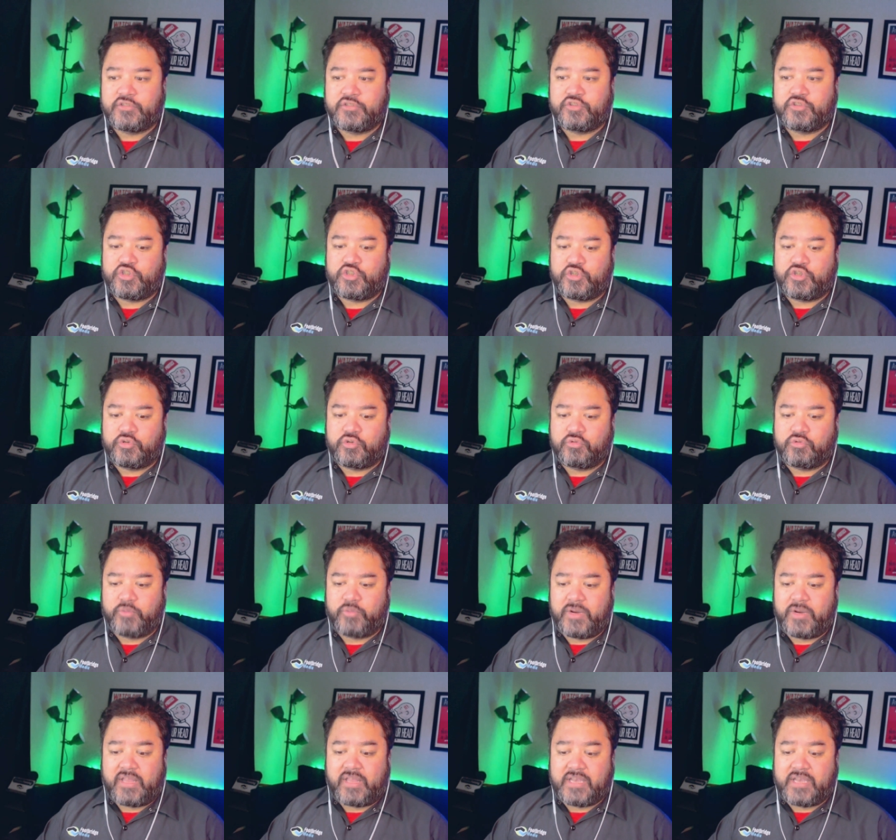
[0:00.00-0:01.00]
to
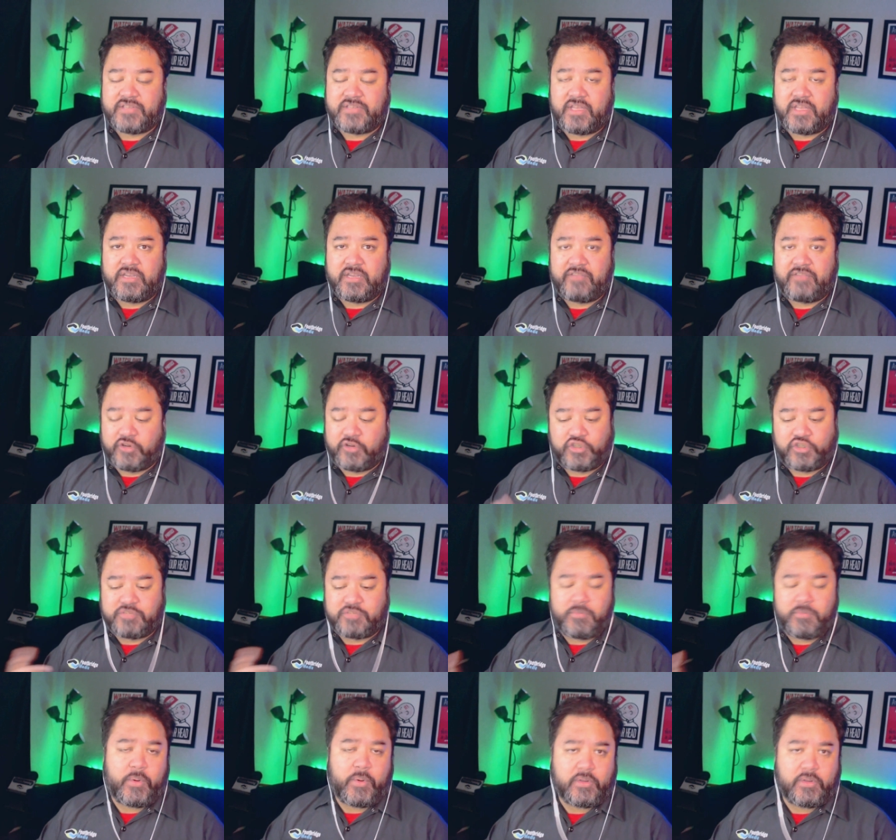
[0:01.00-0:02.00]
realize that if you're just
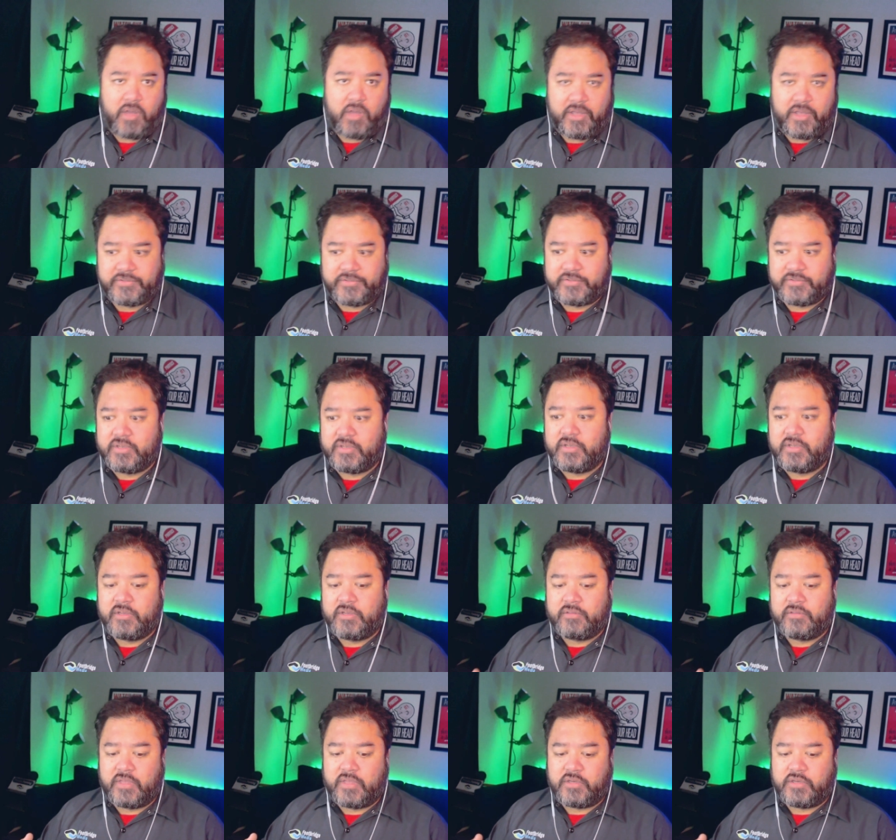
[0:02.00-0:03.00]
mowing lawns,
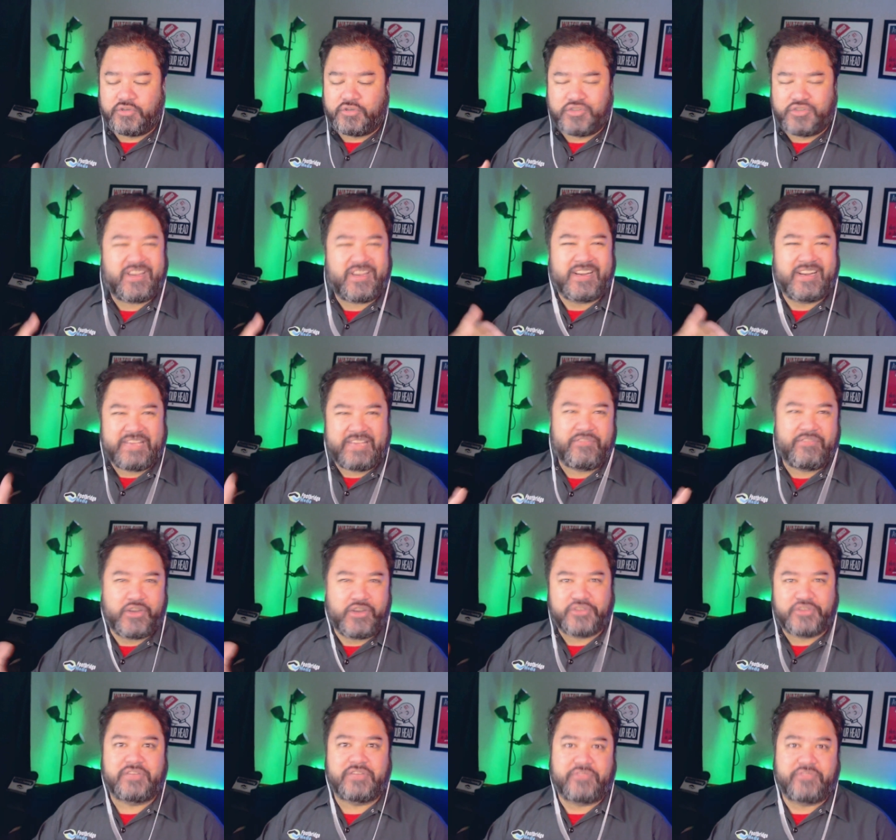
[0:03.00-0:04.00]
then you're just kind of giving
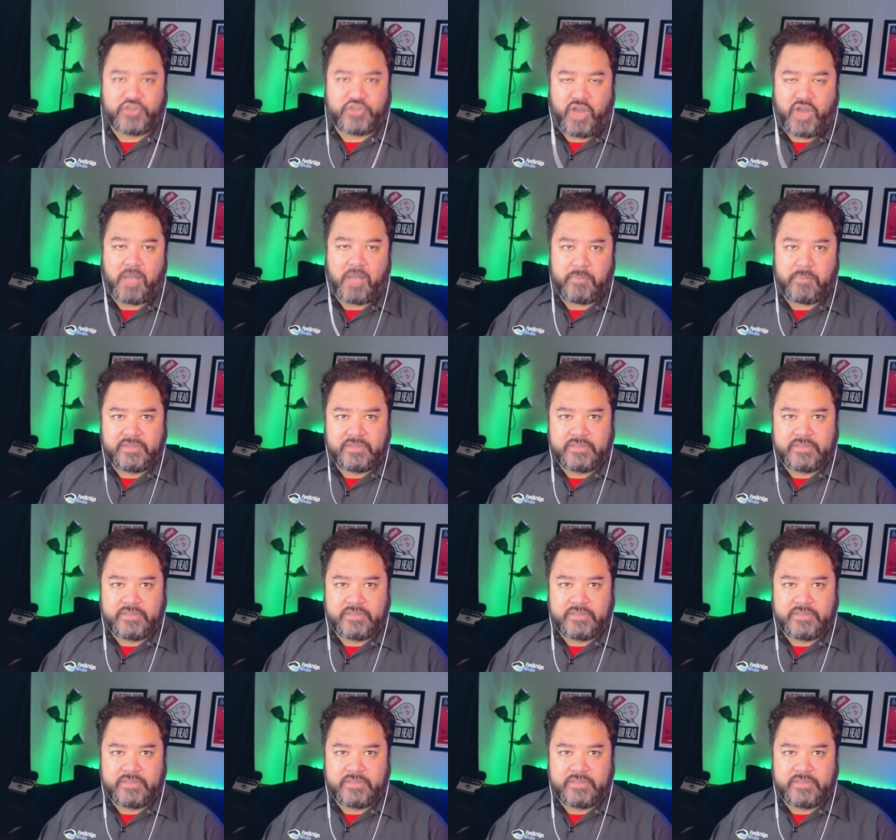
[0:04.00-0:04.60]
yourself a job.